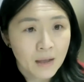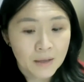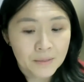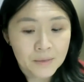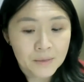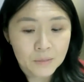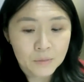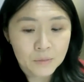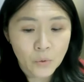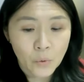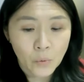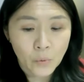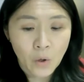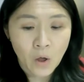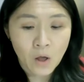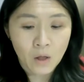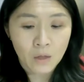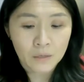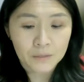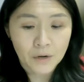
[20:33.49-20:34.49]
these
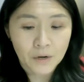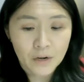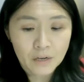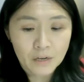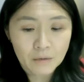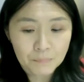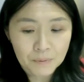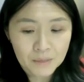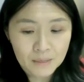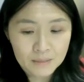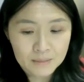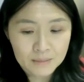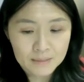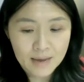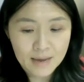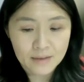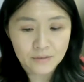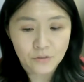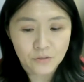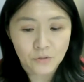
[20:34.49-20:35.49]
so-called heartbeat
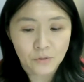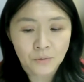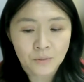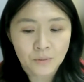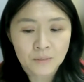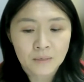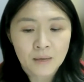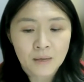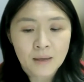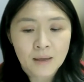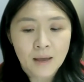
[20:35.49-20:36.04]
statutes